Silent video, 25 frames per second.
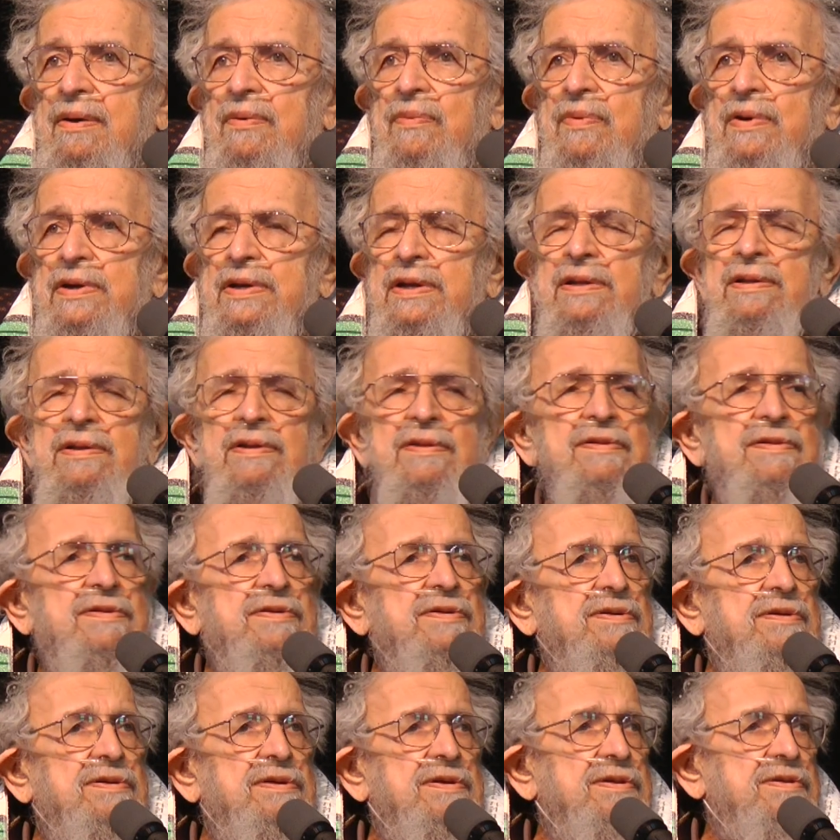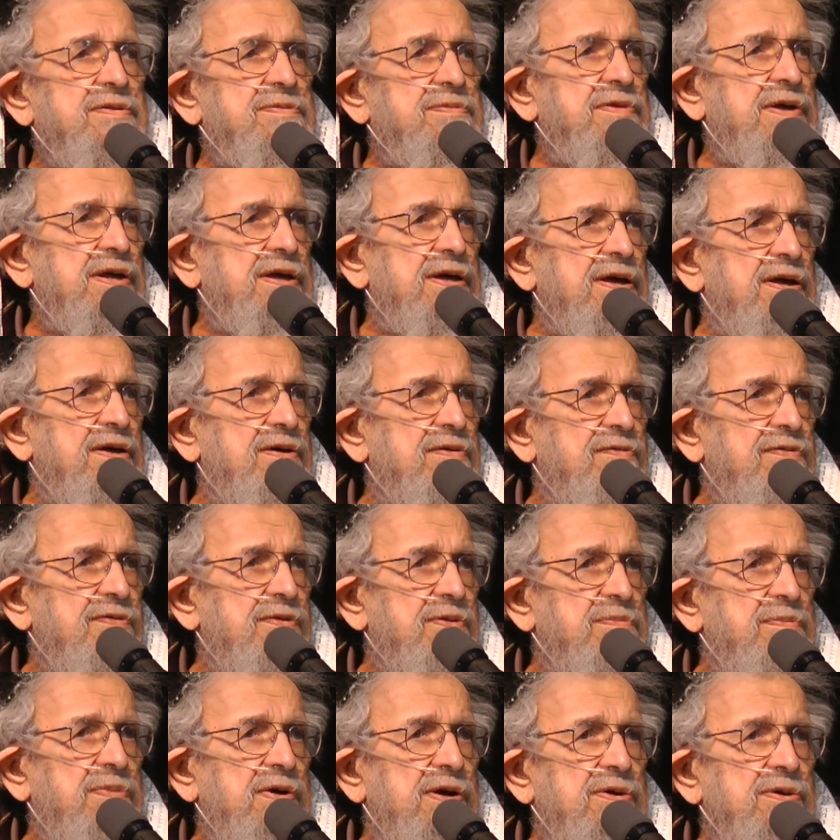One of the stories we have
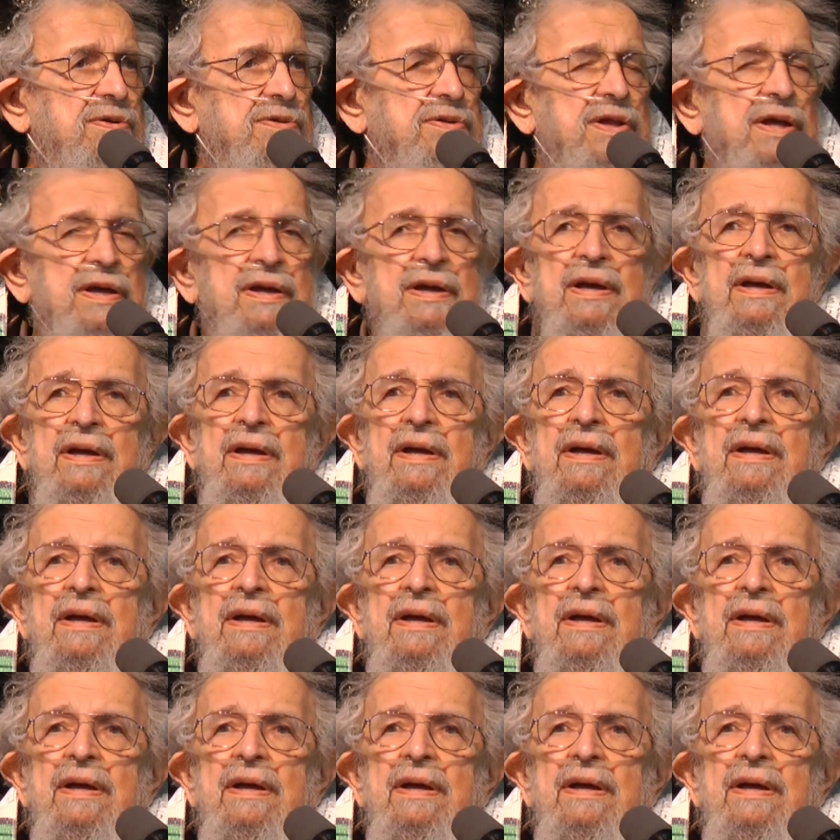about